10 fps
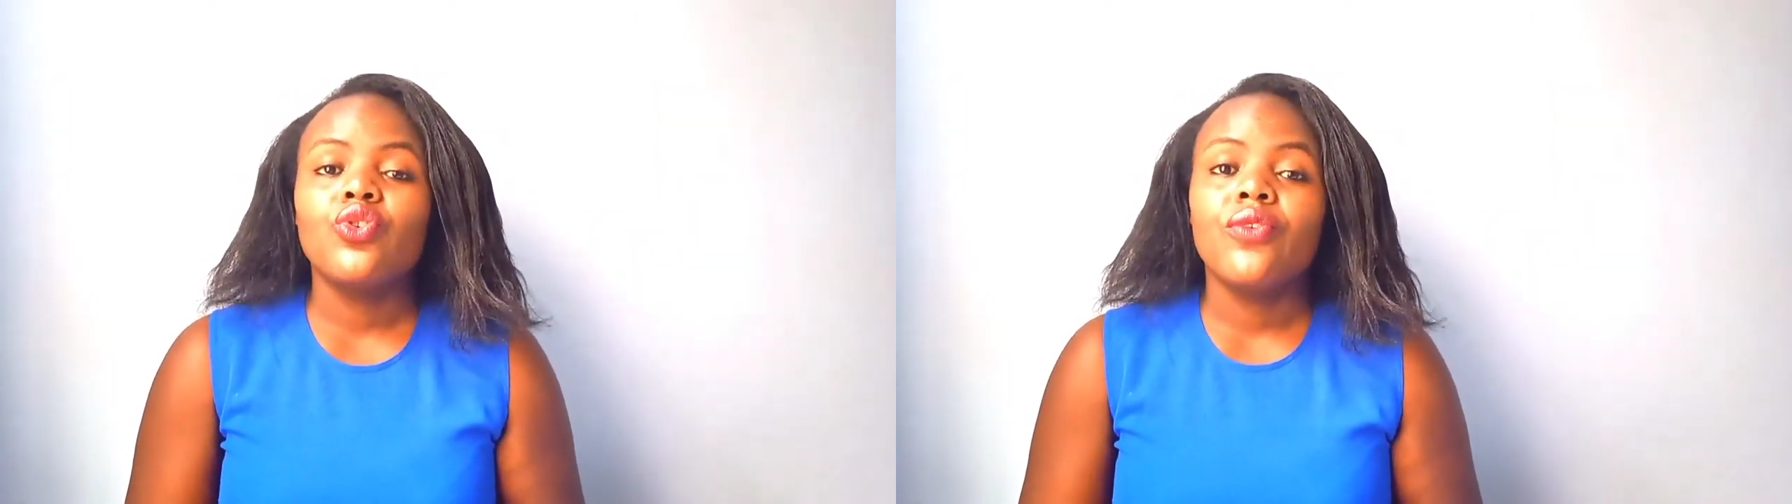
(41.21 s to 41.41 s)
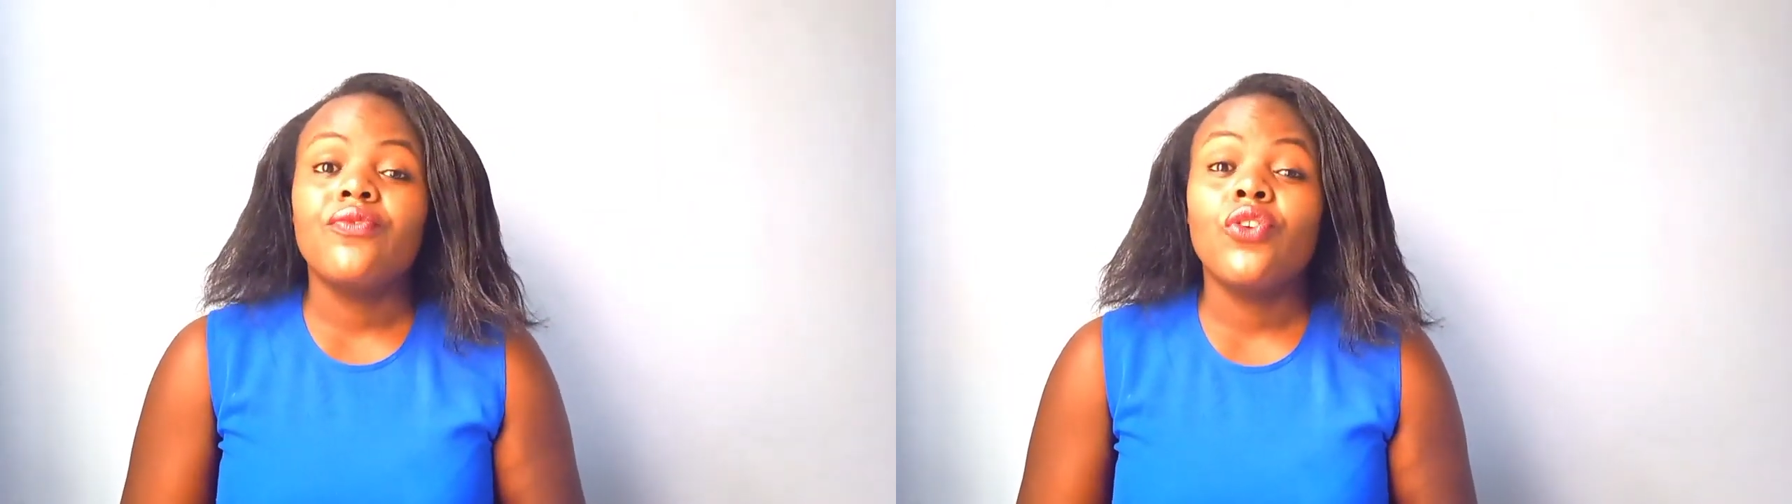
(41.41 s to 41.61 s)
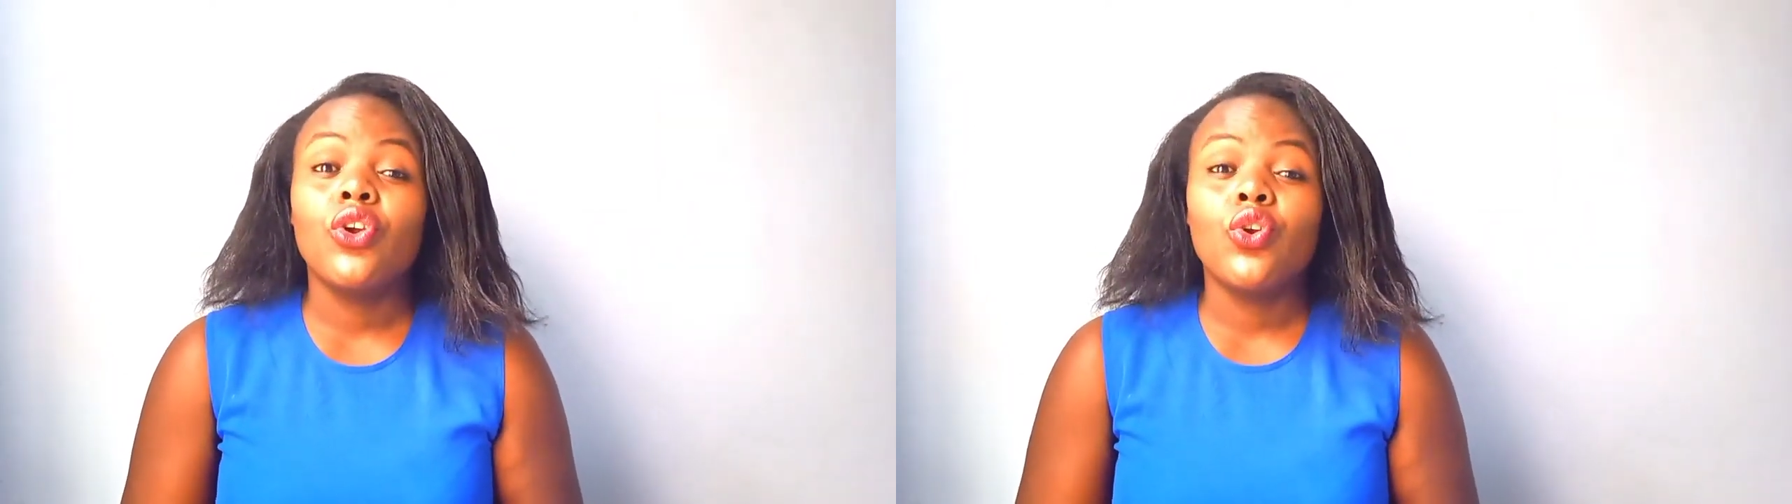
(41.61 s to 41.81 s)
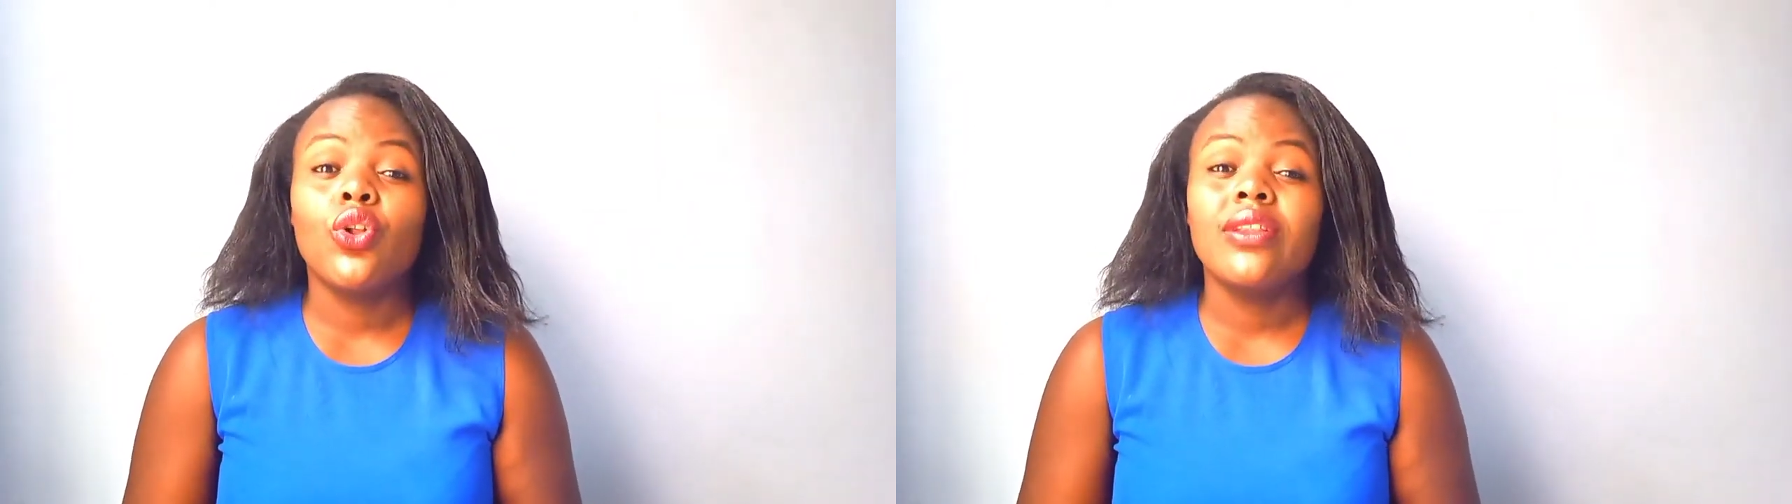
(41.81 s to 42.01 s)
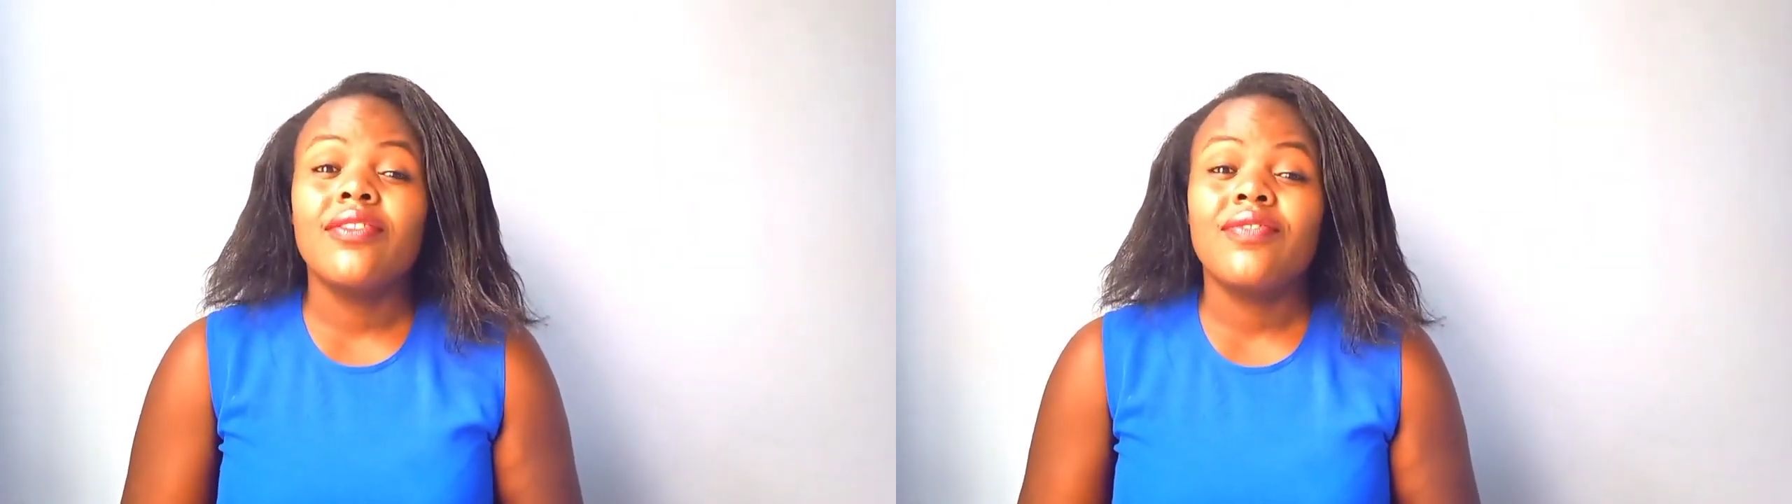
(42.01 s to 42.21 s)
you have followed
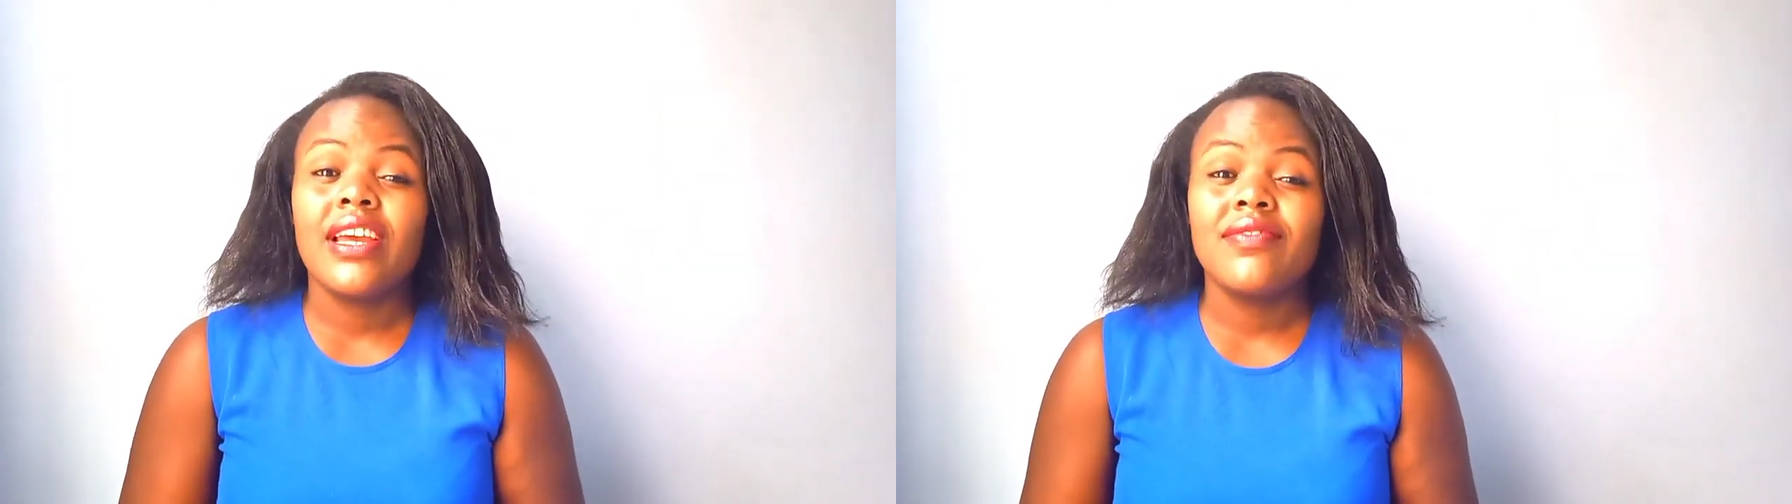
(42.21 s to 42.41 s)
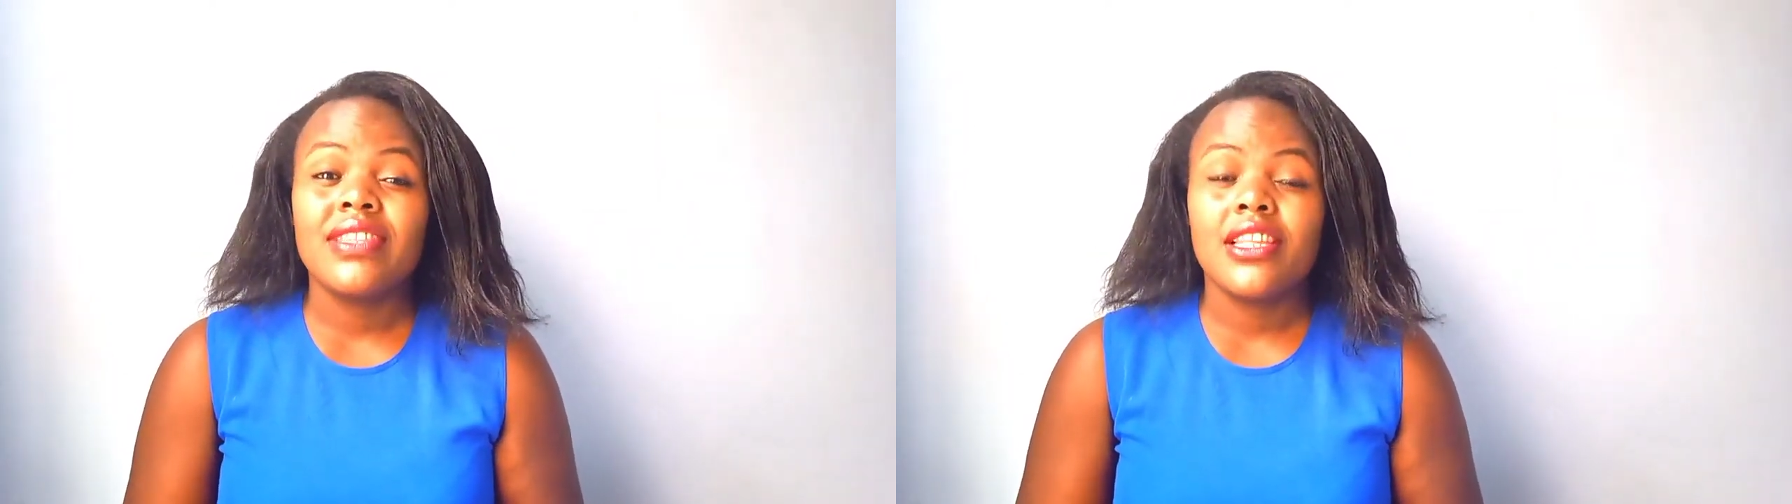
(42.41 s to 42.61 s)
all the five